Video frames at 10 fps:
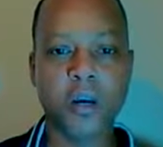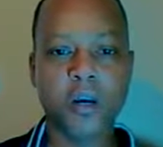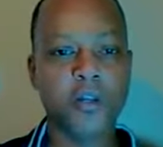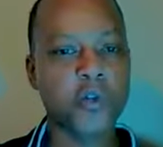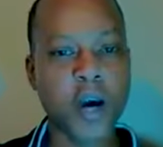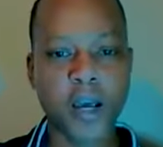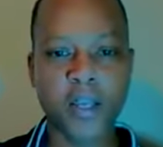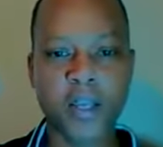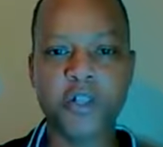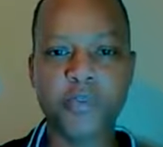You got to
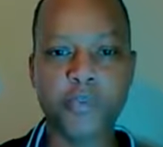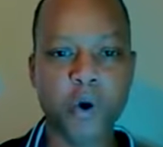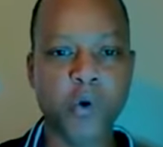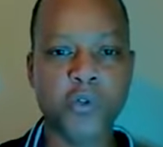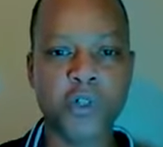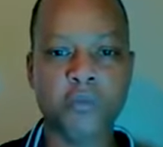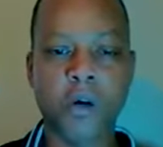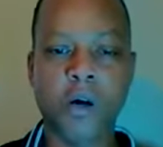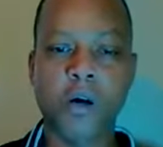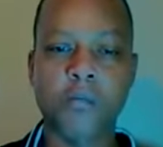expose them.
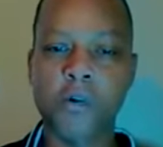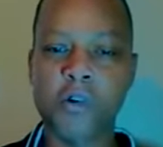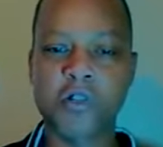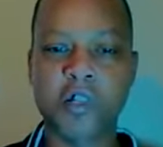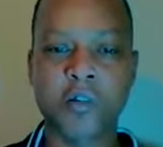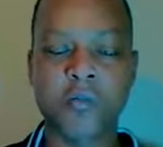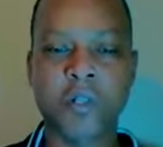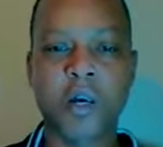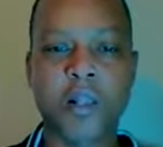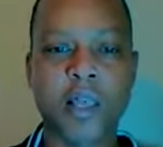Muslims,
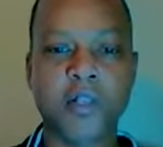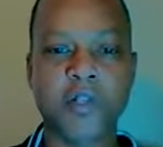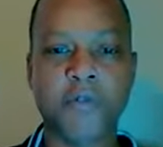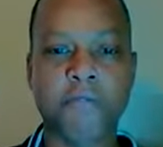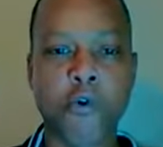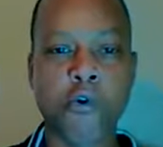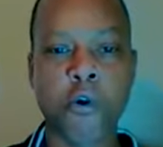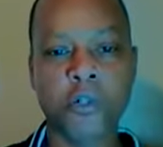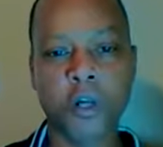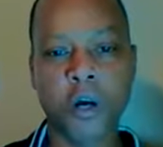let's
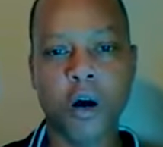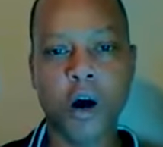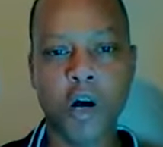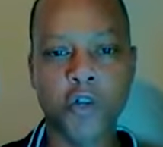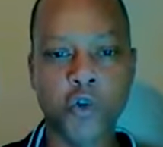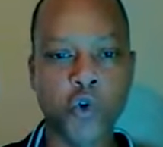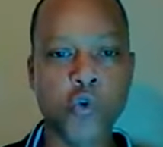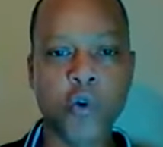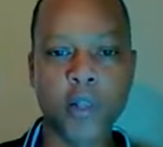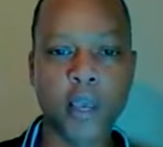forge a new
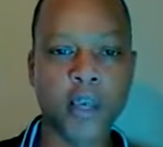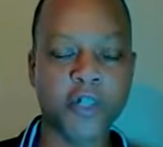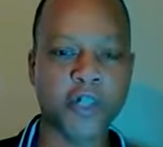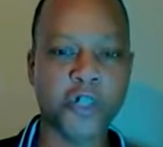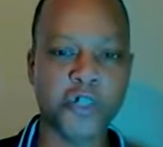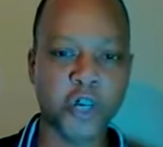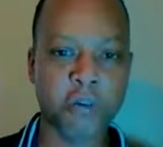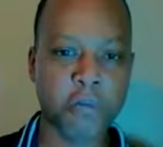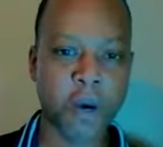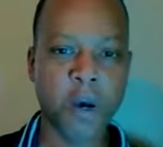relationship